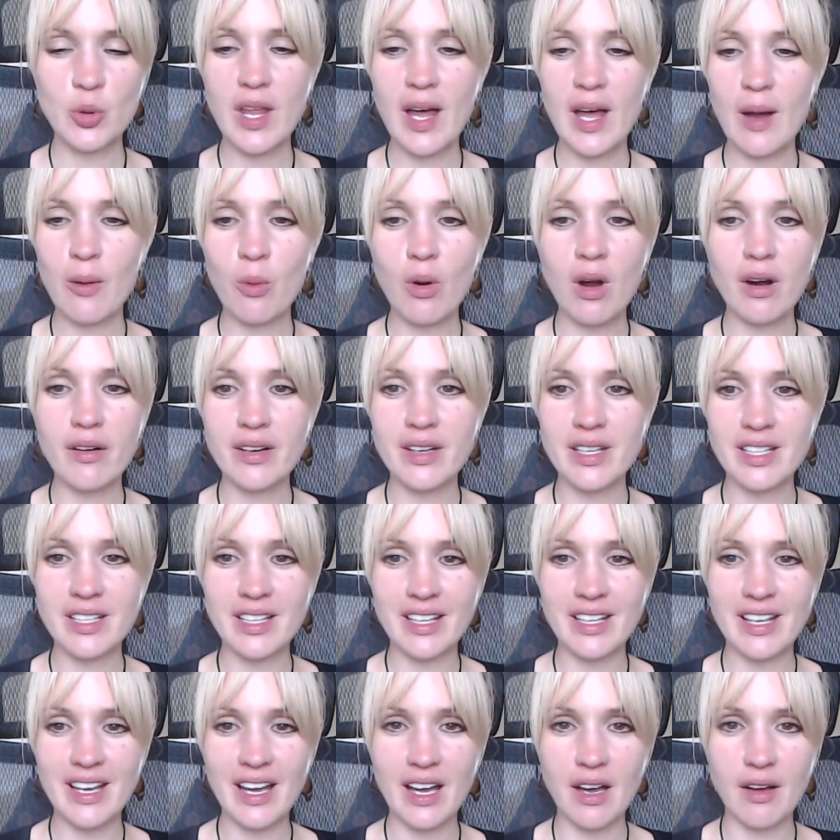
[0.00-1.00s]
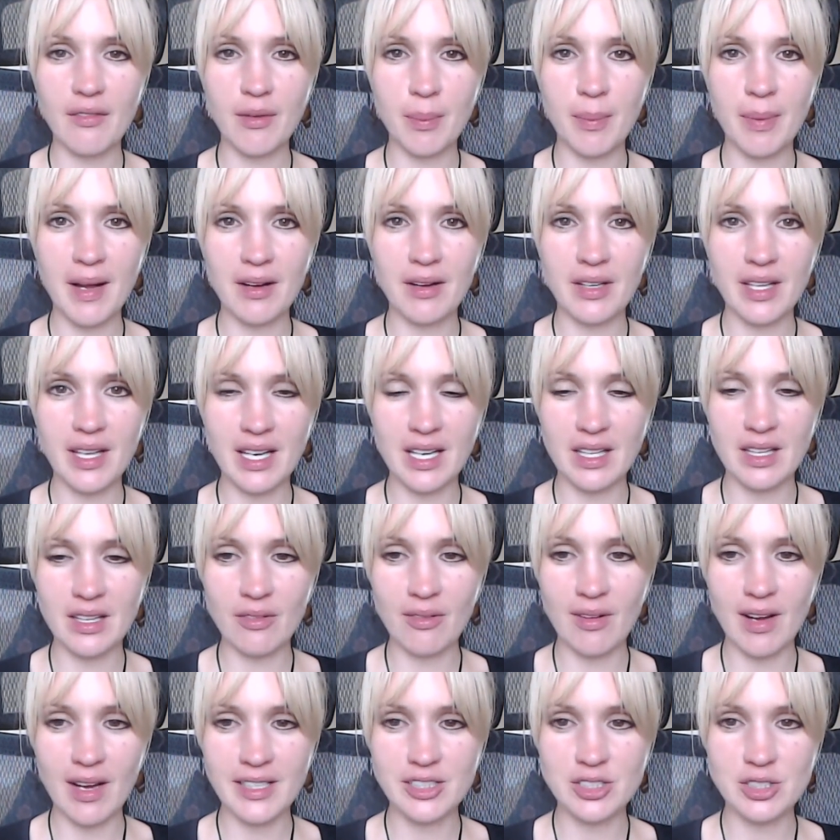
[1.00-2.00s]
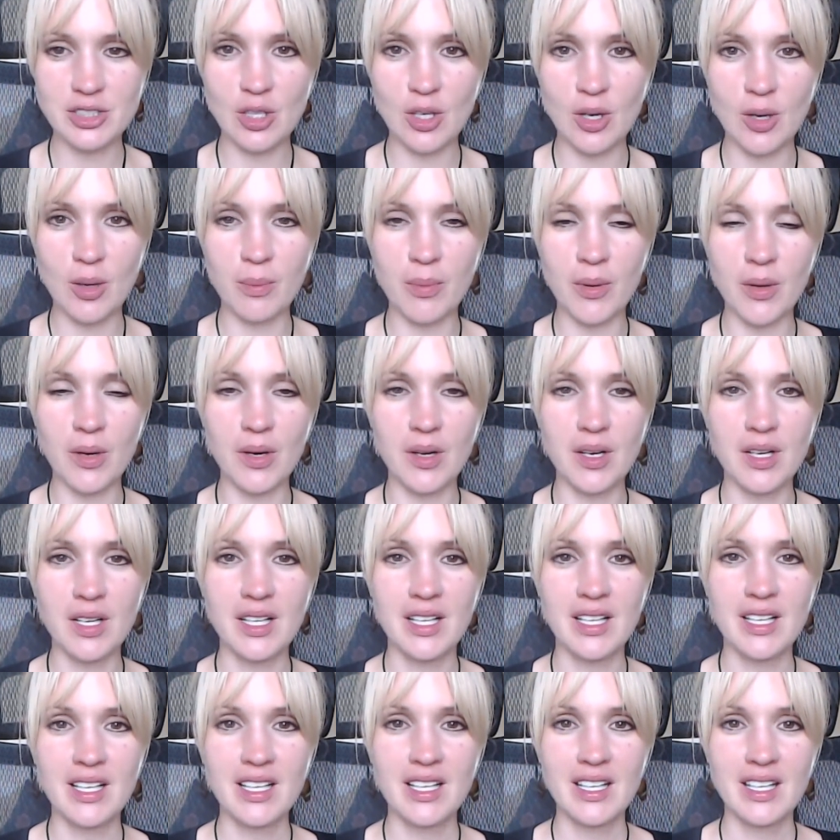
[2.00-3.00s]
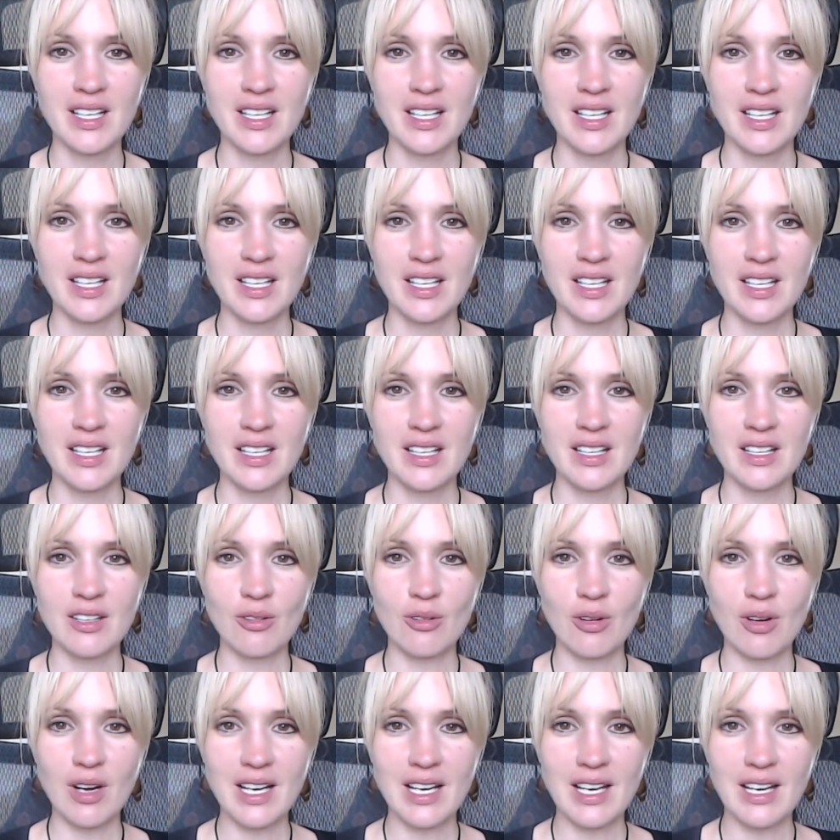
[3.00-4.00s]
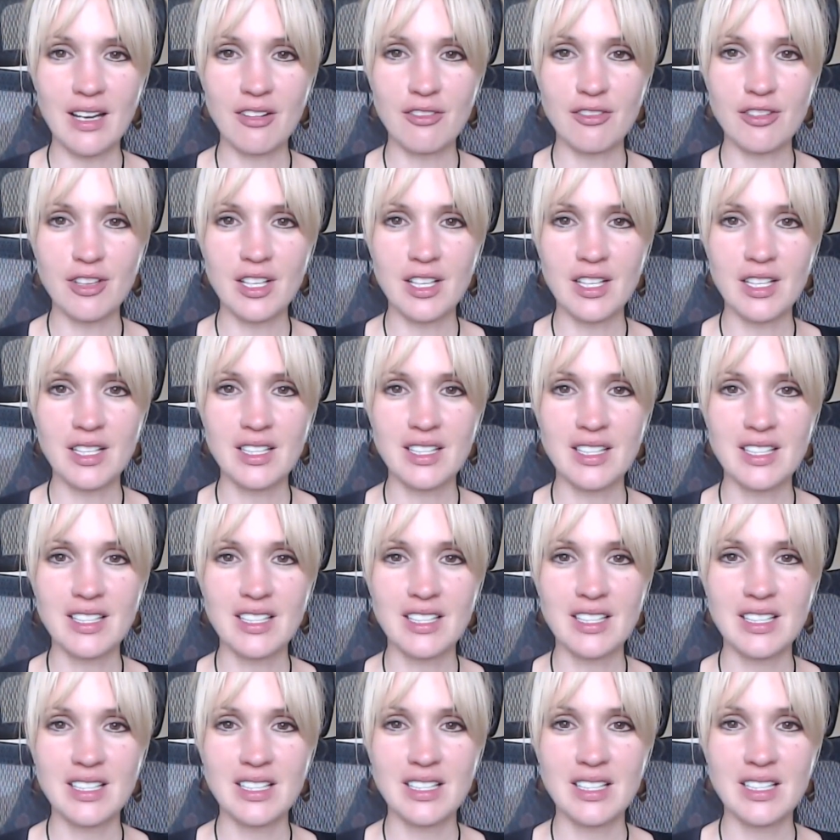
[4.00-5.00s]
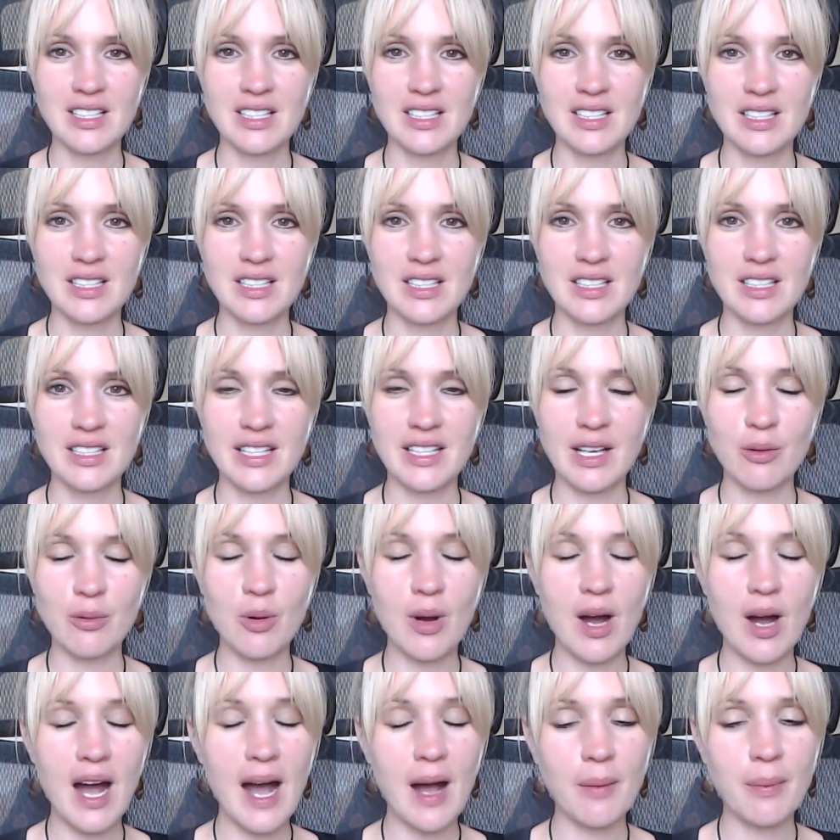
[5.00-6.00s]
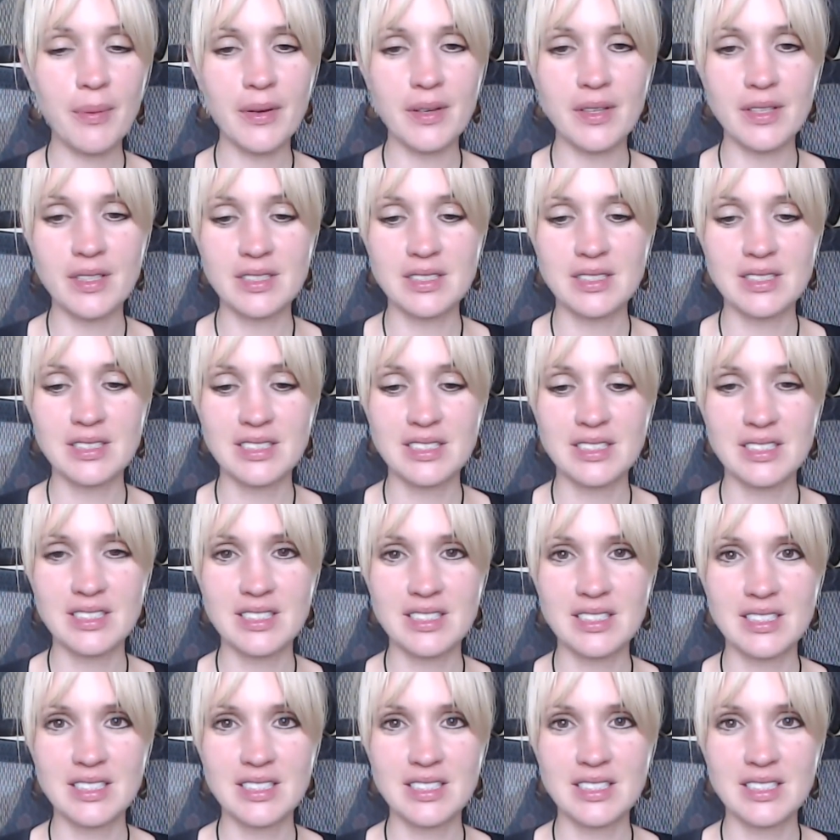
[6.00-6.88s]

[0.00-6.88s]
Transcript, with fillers: All that worry that you have about getting the right job or the right lover, that will happen.